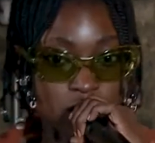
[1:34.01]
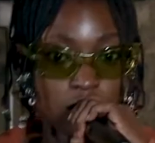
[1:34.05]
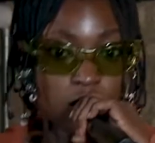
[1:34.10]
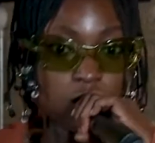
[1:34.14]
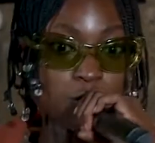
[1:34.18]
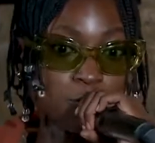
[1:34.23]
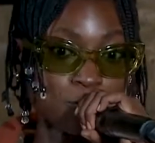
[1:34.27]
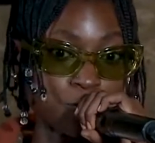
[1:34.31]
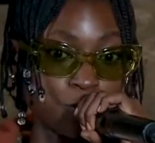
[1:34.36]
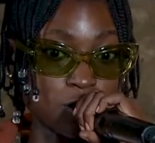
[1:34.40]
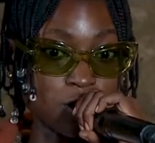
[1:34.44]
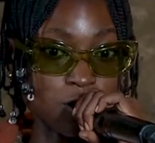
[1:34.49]

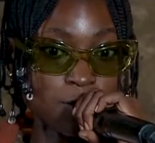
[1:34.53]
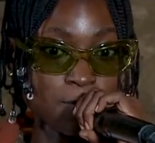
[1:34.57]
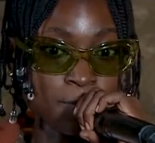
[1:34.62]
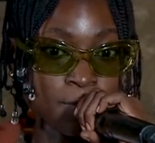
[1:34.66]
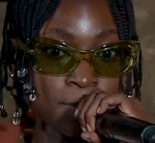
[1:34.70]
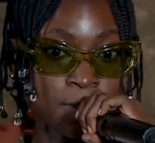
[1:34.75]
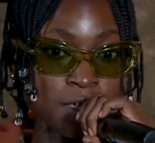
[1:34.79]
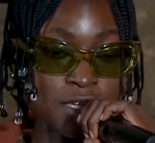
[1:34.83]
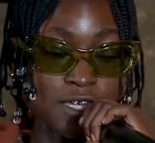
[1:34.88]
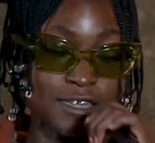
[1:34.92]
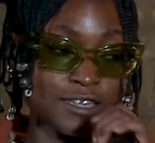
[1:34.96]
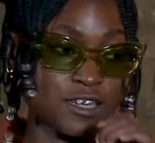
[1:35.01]
offer,
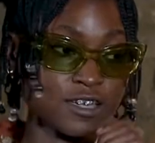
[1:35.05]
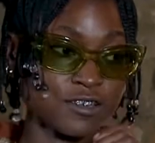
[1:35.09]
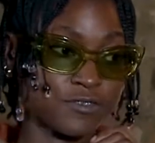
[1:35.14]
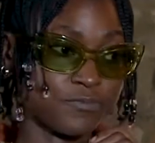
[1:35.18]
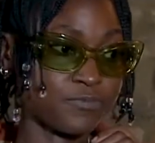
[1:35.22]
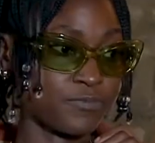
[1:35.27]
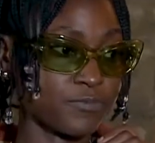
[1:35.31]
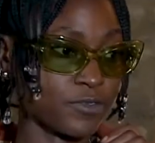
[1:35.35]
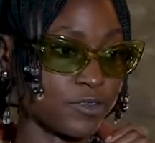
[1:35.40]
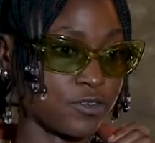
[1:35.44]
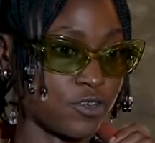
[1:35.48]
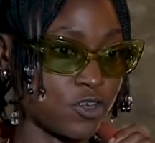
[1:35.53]
then
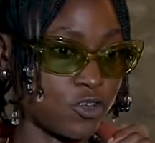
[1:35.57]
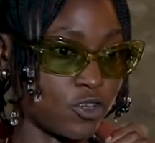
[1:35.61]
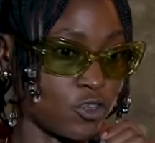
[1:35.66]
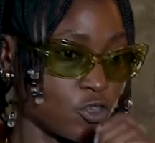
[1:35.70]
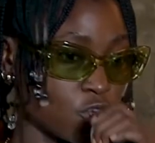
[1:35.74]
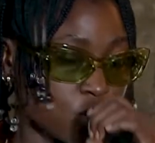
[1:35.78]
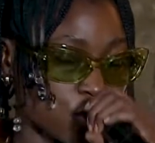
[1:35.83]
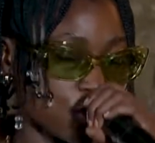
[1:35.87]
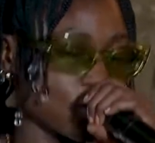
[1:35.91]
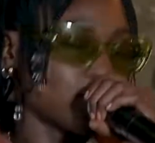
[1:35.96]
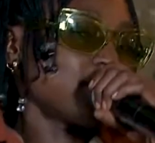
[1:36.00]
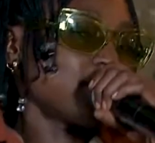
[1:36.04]
you're not going to